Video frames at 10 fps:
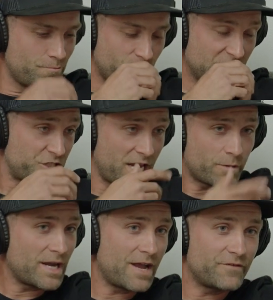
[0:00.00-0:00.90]
me and Jake
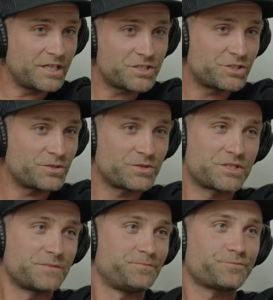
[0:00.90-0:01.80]
were having
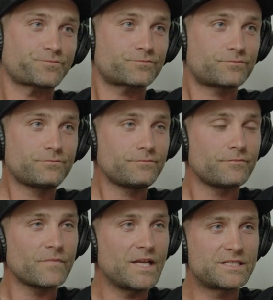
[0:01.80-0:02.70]
issues
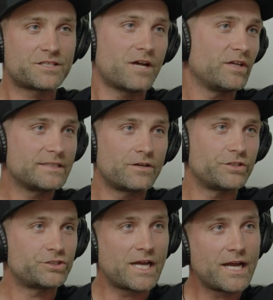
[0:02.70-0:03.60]
and stuff like that on
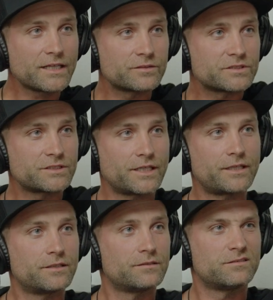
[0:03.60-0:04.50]
the track. And it was just
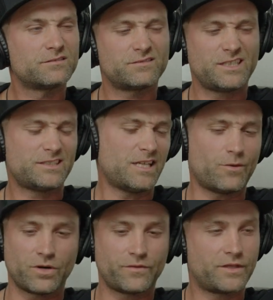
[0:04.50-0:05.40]
like, that's not
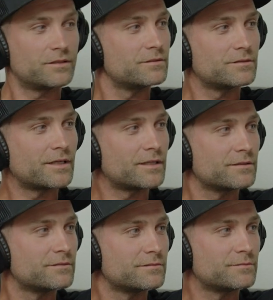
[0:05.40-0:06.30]
worth it. Like,
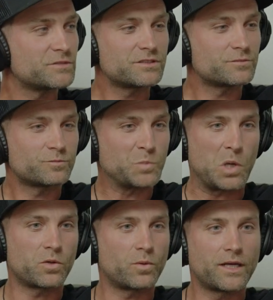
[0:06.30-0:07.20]
I'm just going to
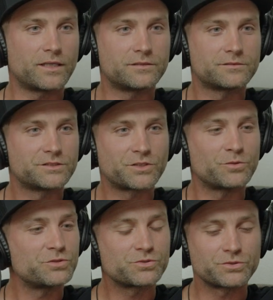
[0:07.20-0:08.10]
walk away and just go
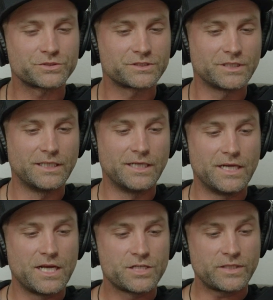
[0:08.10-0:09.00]
do schools.
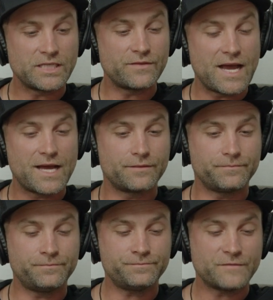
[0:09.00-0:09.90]
So I did that.
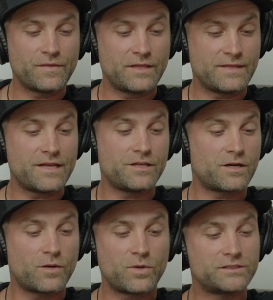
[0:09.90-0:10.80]
And then that
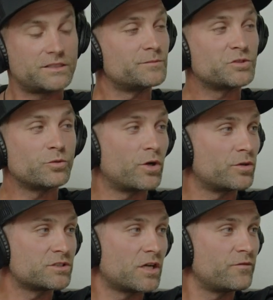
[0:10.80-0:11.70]
year I went and did some
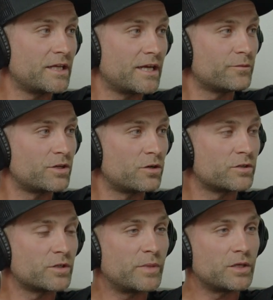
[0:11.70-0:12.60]
Supermoto stuff again. I went
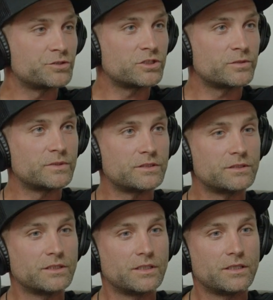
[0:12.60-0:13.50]
over to Belgium and
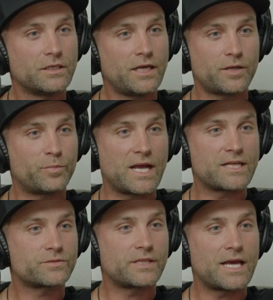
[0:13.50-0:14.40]
had a
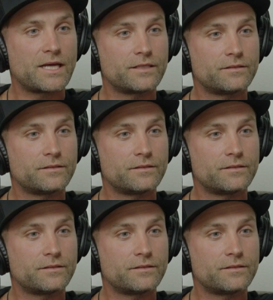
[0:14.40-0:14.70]
blast with that.